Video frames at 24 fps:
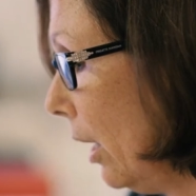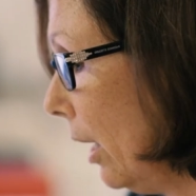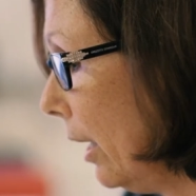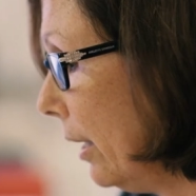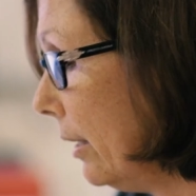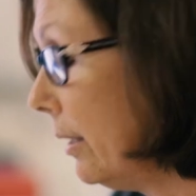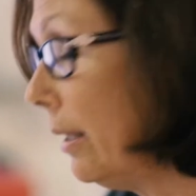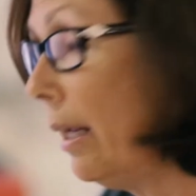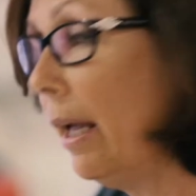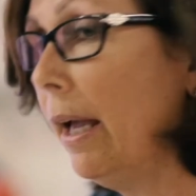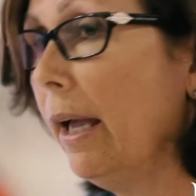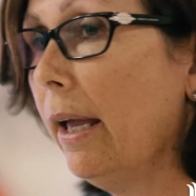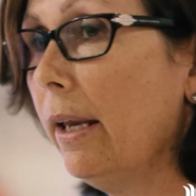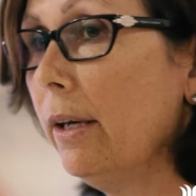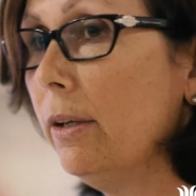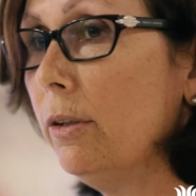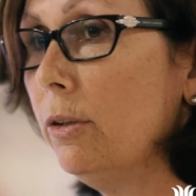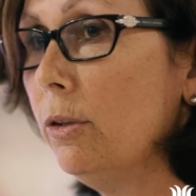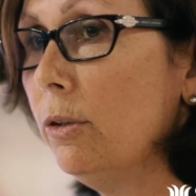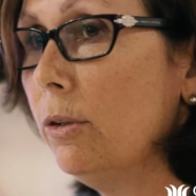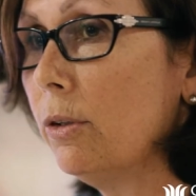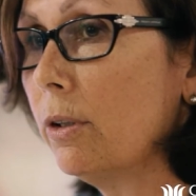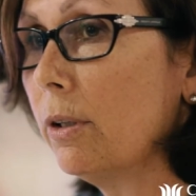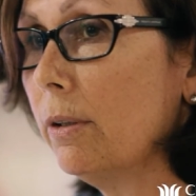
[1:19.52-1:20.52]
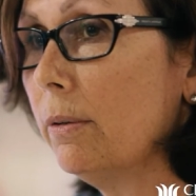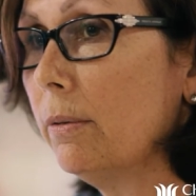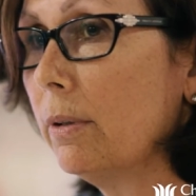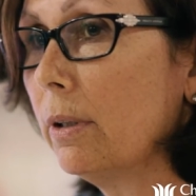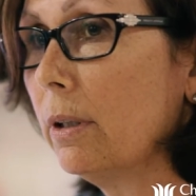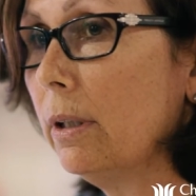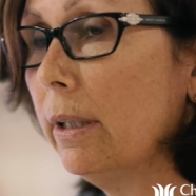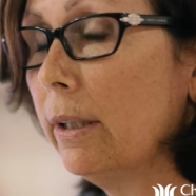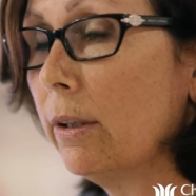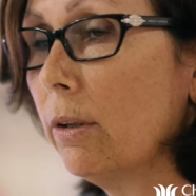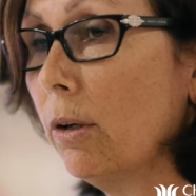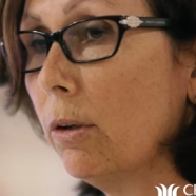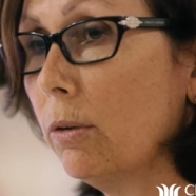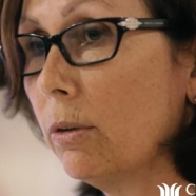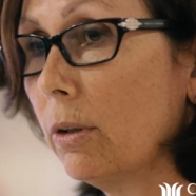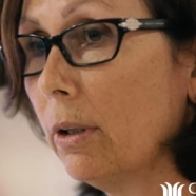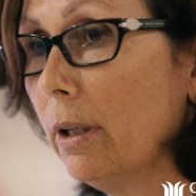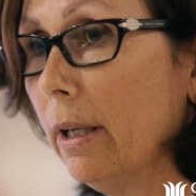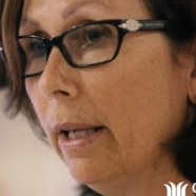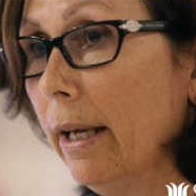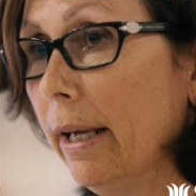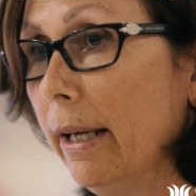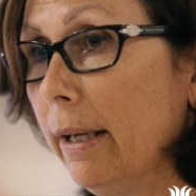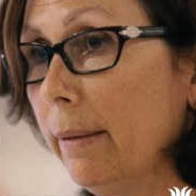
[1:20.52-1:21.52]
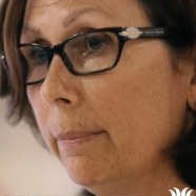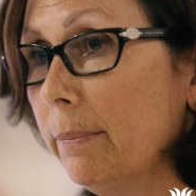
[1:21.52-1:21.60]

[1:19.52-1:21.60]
Someone told me, oh, if you, if